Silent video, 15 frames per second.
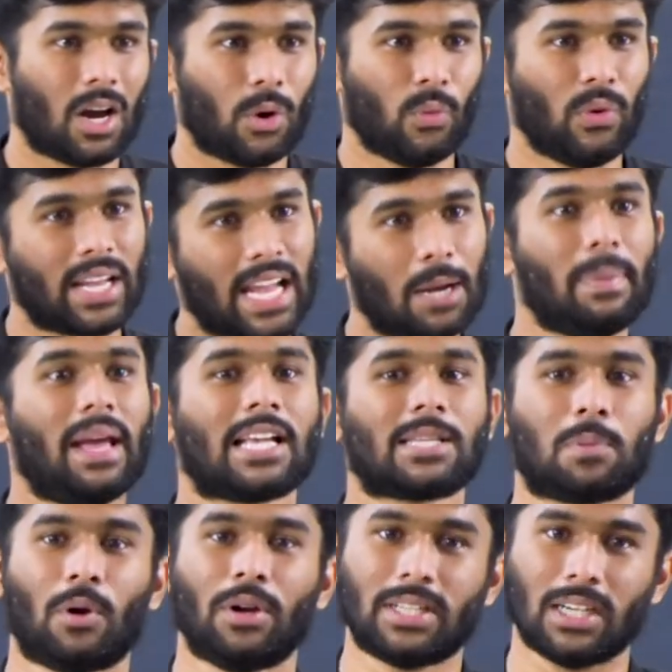We can be
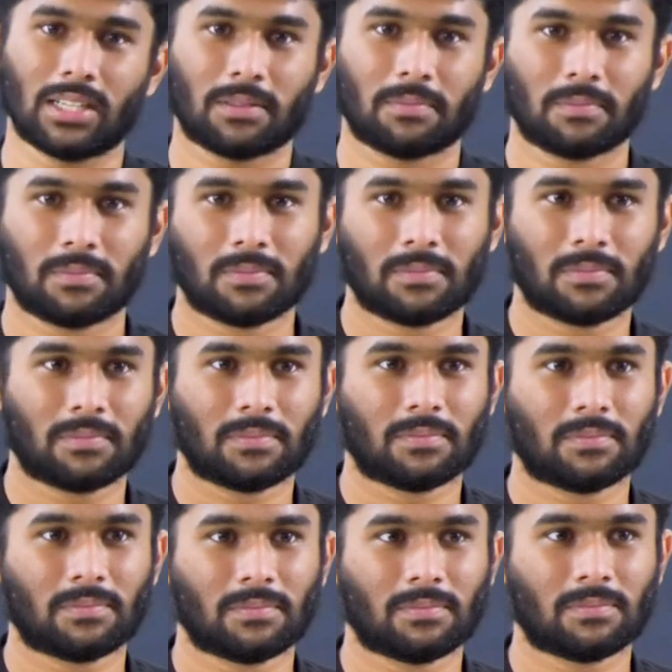exploited,
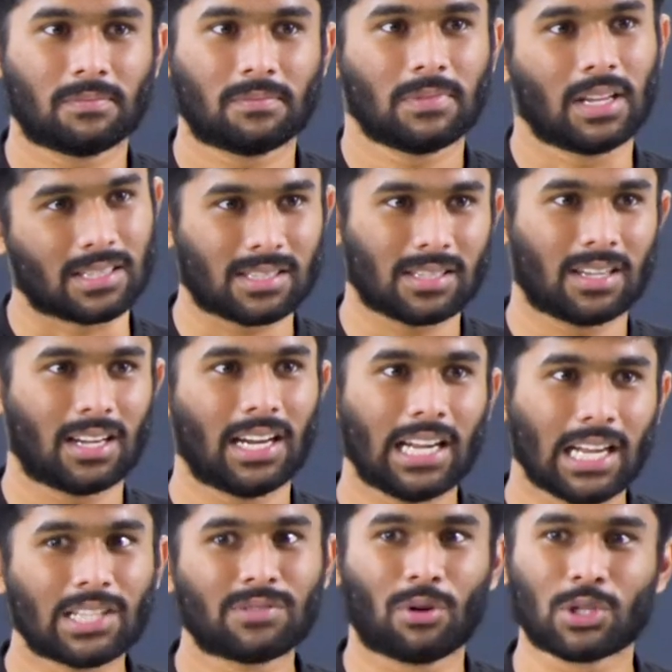yes,
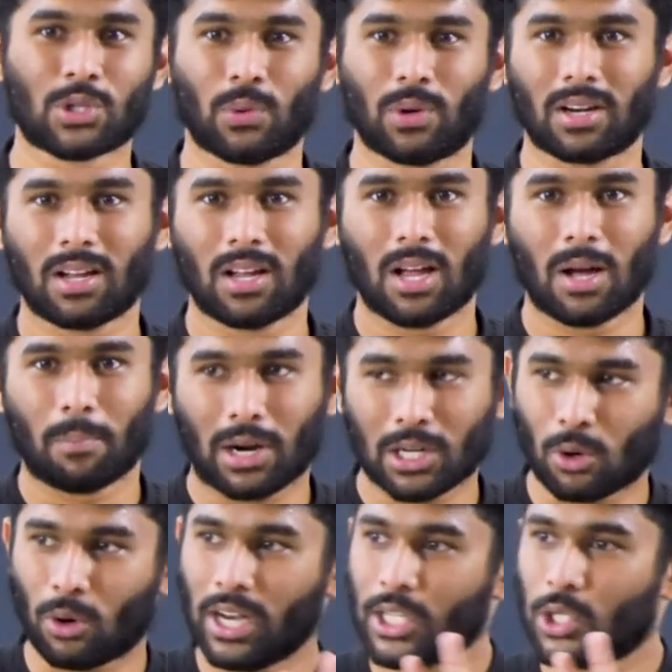it's for sure, but
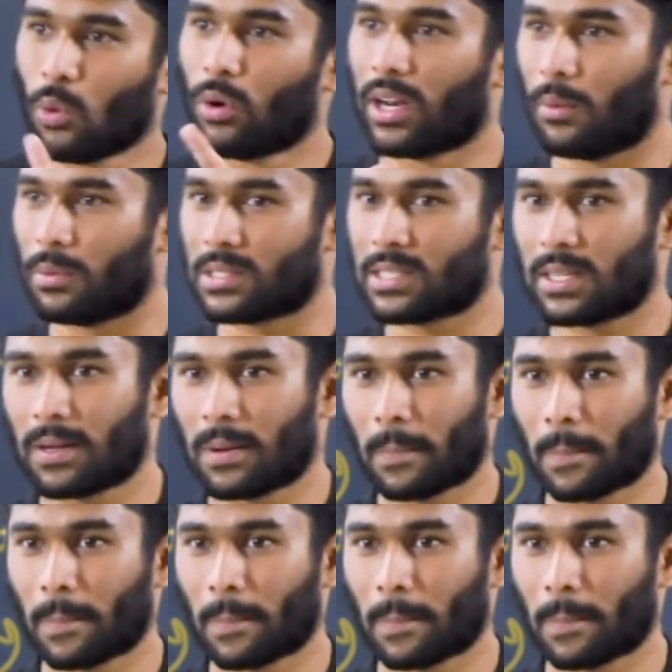only two grounds.